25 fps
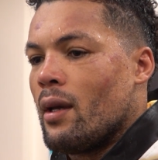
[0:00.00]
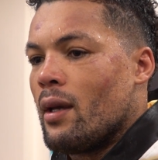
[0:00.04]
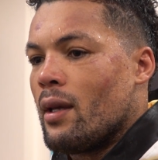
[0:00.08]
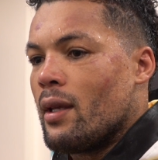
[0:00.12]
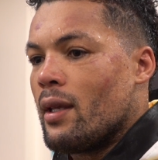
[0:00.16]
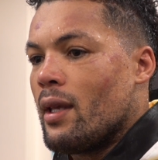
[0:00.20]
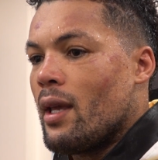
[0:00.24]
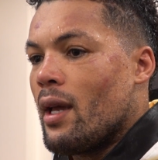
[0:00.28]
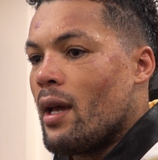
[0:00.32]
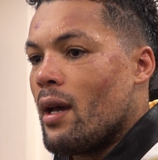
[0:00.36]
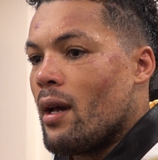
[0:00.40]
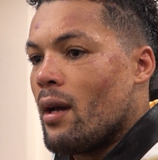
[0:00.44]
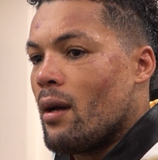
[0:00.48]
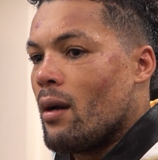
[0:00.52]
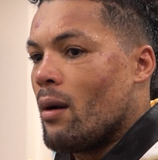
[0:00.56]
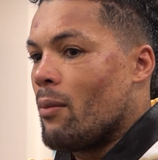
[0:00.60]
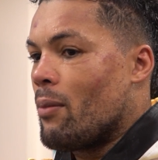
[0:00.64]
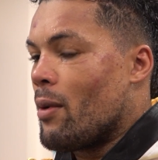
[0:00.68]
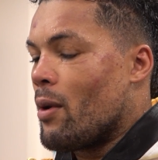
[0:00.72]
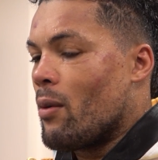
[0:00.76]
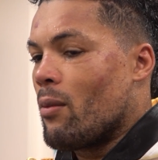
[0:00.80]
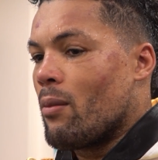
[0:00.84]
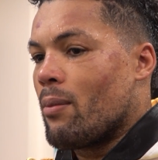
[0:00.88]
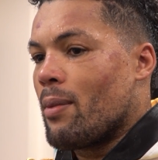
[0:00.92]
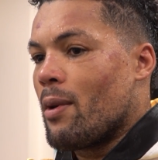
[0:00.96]
Yeah, I've
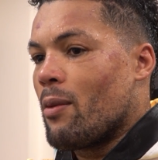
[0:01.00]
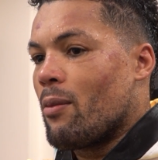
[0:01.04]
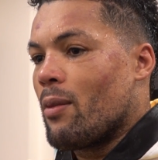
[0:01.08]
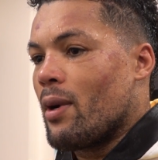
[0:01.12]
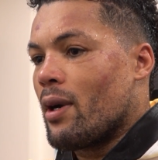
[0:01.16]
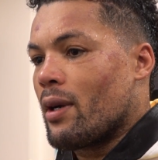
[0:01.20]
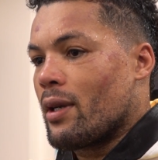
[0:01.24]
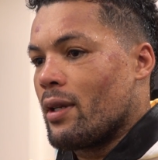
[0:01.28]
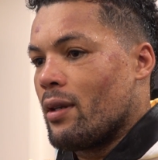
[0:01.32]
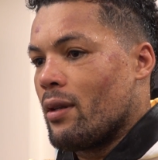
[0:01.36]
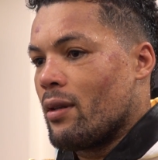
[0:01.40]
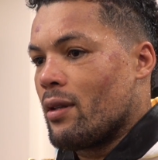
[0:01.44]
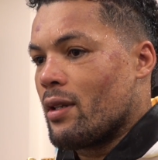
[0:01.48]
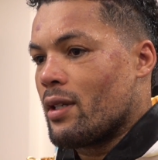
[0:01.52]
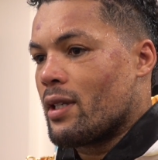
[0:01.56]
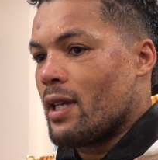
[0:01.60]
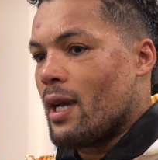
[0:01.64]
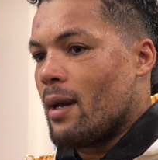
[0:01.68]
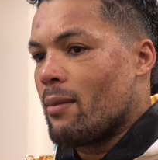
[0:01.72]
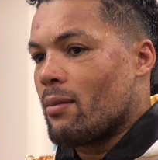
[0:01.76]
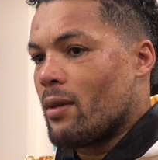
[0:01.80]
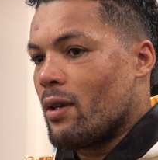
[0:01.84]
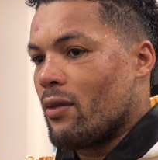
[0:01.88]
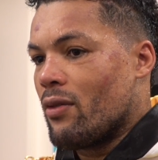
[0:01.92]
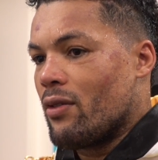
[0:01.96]
been working on the
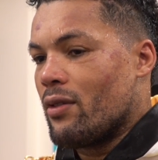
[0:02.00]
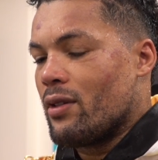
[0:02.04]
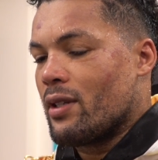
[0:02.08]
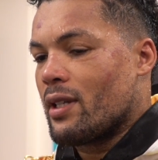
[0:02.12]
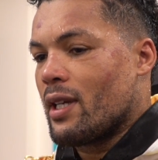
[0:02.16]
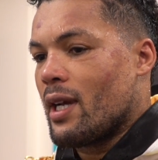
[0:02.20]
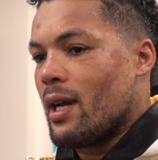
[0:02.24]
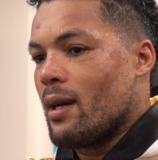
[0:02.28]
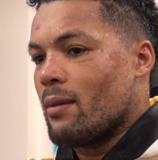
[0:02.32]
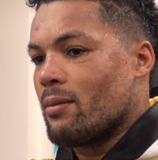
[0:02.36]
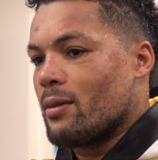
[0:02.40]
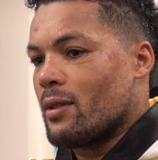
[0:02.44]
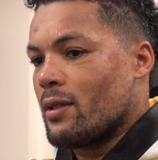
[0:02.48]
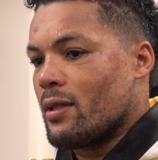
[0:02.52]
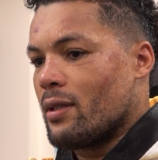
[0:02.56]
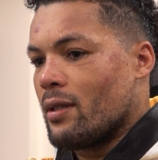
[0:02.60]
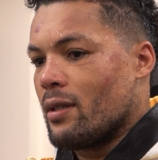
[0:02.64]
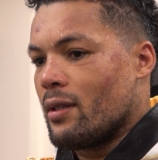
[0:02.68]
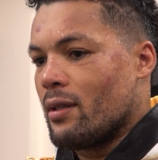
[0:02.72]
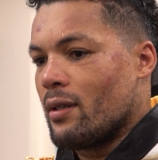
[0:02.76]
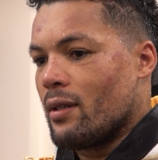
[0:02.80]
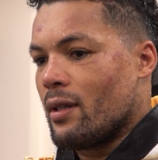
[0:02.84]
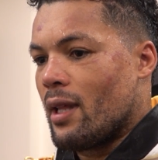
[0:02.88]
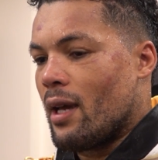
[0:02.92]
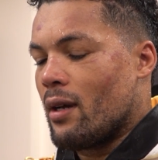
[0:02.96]
jab, different jabs.
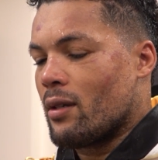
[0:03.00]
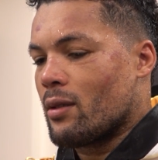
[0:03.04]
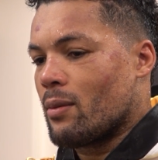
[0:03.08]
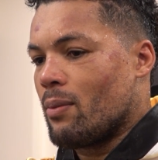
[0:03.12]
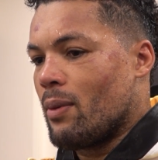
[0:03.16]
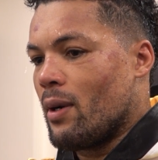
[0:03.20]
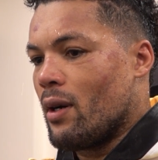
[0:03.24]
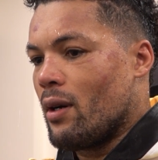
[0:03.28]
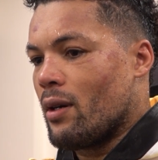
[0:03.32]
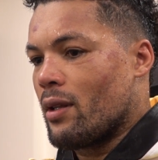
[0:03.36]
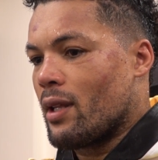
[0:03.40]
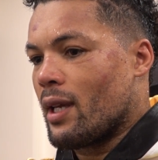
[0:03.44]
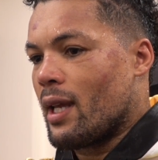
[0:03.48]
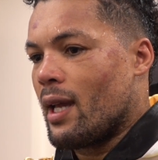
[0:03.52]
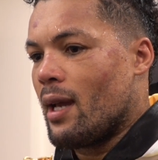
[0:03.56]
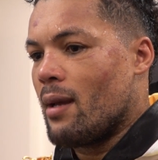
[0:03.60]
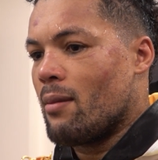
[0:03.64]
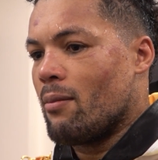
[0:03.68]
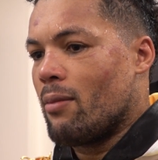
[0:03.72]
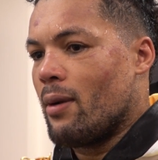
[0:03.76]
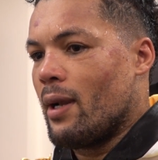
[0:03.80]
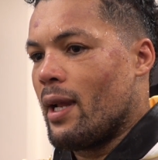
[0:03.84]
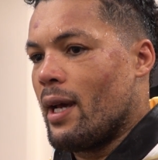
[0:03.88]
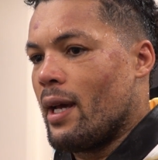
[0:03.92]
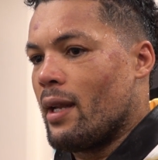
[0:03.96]
That was part of the
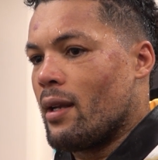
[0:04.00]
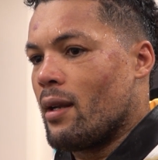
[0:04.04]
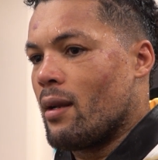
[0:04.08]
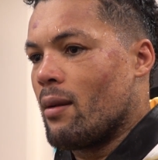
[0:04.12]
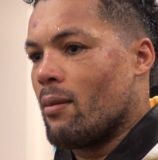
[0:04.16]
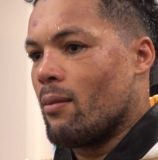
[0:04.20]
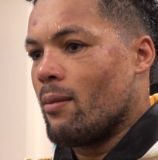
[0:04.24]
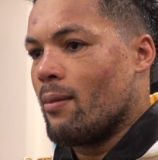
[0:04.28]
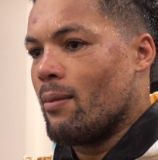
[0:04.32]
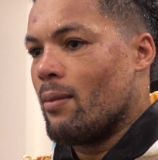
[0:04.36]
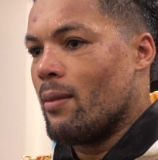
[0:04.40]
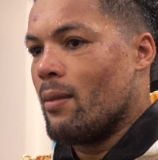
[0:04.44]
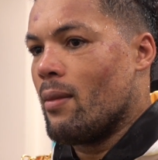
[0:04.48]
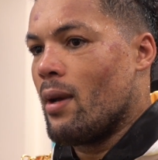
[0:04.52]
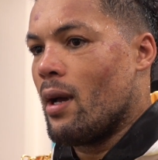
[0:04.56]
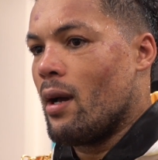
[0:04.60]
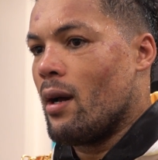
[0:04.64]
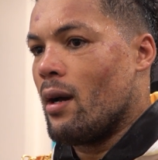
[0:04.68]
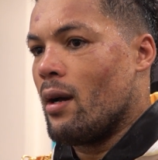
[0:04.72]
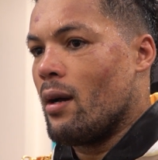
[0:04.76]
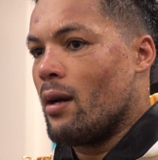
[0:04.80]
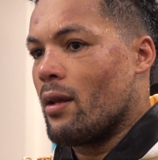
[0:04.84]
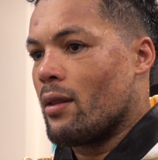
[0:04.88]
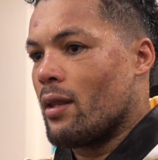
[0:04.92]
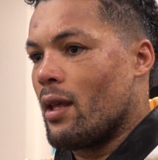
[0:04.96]
game plan.
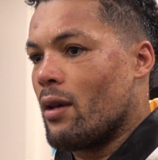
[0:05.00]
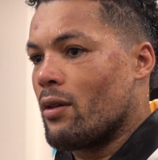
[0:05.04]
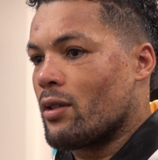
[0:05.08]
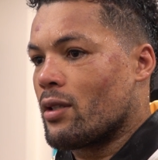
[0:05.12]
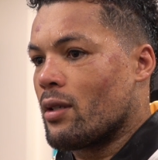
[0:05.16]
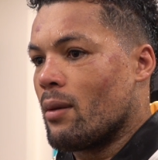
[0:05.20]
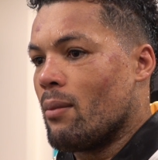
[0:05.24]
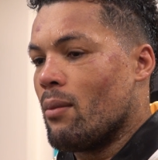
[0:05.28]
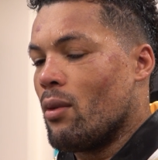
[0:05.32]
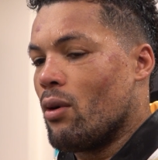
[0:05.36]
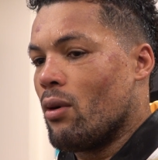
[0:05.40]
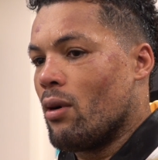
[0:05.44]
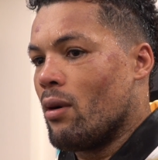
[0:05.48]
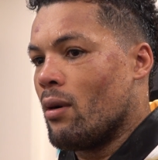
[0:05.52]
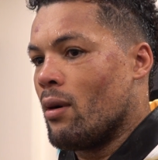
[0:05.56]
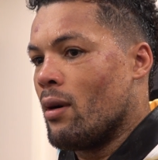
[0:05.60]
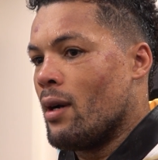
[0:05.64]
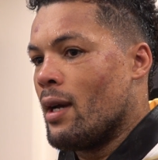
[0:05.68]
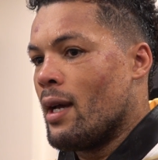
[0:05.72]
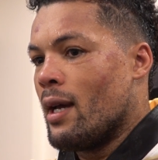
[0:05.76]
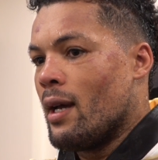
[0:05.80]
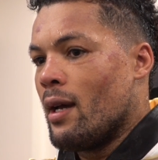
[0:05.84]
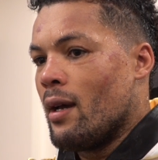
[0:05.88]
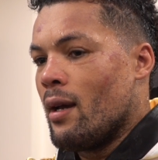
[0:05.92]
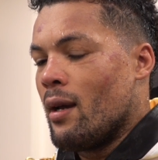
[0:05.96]
There was some more
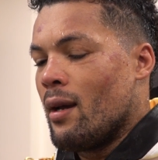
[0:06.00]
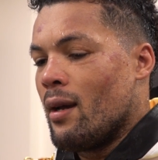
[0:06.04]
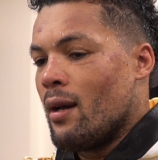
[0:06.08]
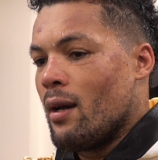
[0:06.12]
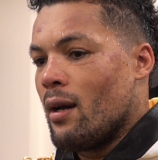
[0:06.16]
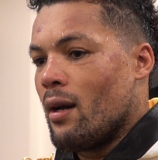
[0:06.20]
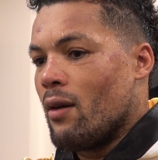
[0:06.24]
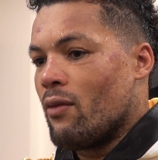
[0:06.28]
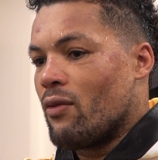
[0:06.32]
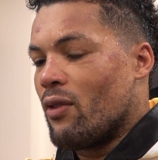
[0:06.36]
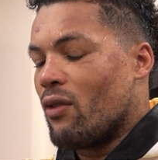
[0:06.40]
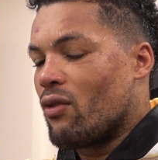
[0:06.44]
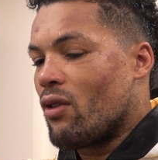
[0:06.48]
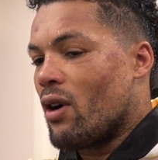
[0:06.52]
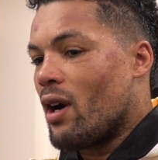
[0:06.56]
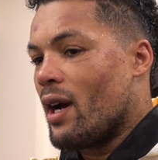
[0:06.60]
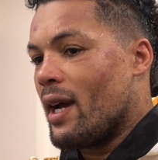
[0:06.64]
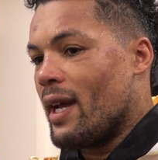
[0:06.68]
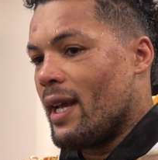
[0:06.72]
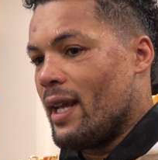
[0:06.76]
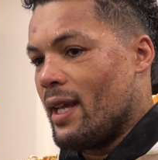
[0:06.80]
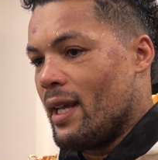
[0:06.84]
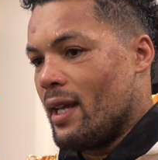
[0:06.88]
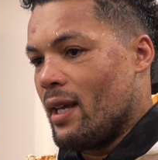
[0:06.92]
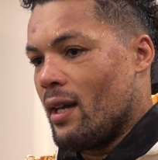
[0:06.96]

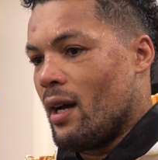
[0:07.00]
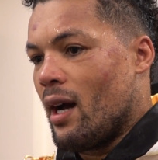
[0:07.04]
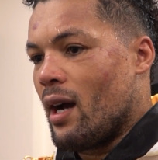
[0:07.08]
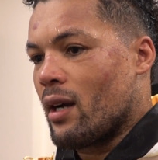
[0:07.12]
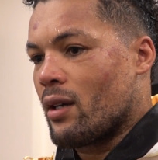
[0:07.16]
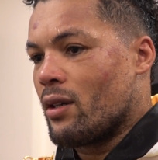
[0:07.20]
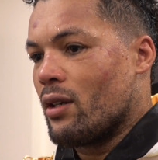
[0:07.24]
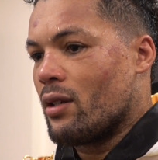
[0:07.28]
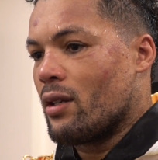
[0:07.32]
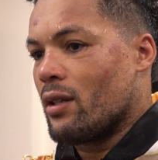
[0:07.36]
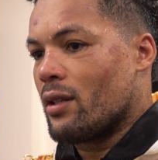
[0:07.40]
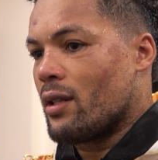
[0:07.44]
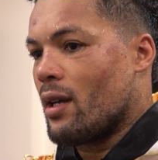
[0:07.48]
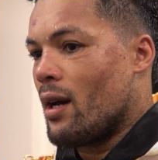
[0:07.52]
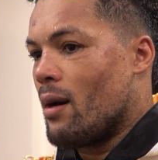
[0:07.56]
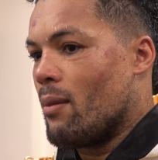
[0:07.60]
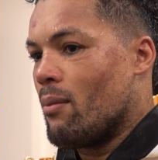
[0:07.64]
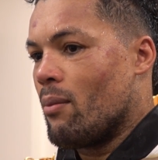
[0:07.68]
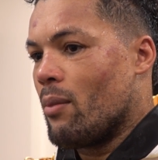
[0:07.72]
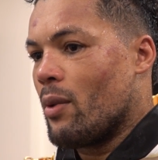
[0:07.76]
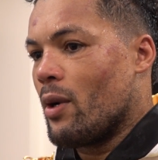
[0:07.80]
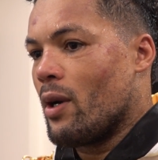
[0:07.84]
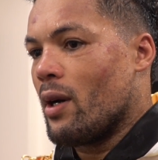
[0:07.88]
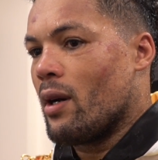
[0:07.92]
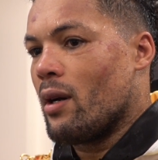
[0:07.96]
variety I could have
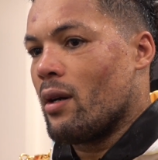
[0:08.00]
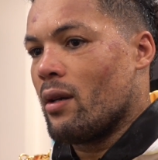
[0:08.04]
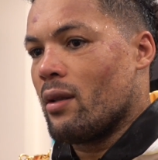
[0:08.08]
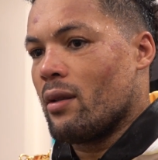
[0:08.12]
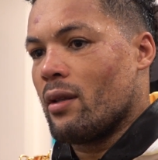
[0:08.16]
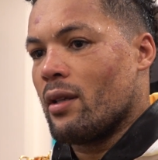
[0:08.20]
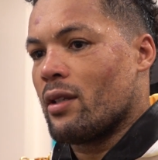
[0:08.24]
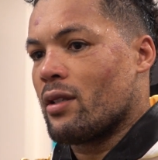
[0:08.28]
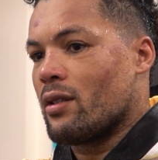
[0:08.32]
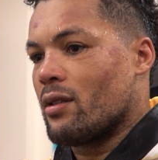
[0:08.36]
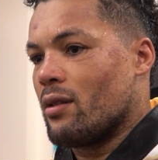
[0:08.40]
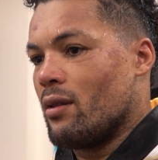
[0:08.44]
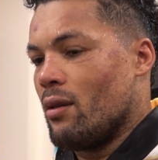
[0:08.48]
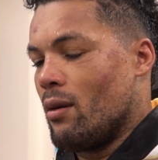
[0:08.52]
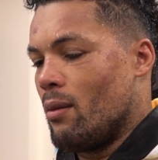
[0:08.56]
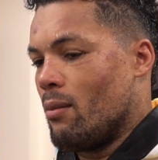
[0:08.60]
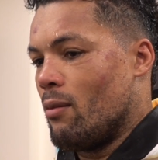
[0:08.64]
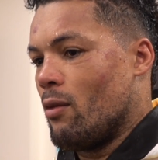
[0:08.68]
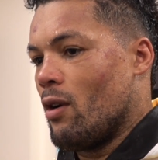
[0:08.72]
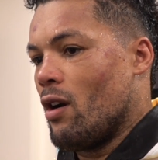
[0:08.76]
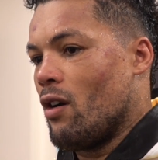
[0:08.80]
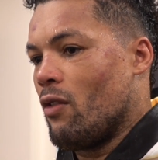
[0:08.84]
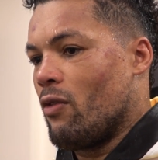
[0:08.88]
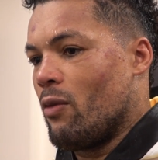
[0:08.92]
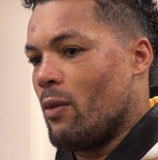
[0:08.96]
done, but it's not
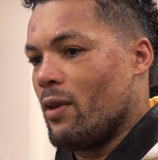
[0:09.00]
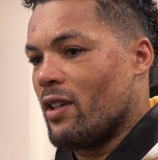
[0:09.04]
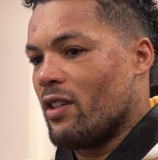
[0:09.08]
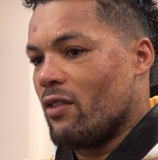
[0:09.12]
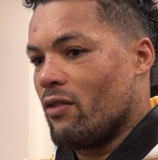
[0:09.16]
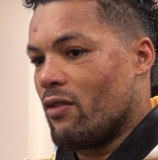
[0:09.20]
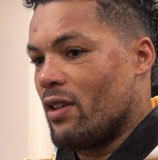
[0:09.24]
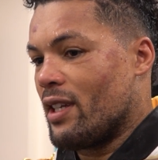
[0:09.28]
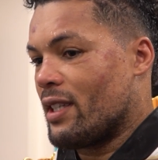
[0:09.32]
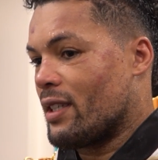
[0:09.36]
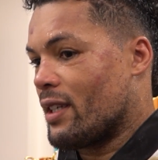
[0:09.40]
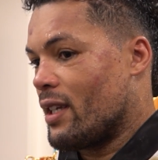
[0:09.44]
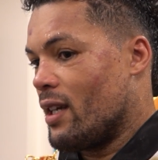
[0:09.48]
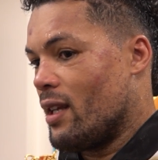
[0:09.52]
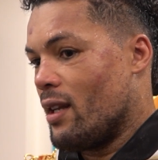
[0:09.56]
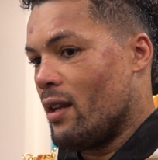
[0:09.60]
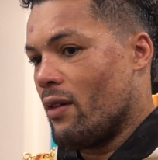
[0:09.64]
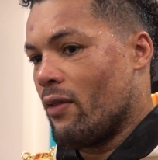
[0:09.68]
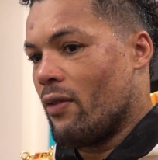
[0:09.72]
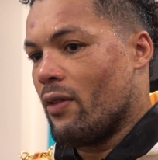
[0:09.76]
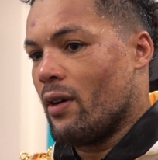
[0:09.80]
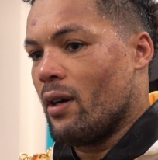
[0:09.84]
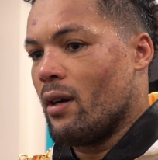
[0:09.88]
worth risking if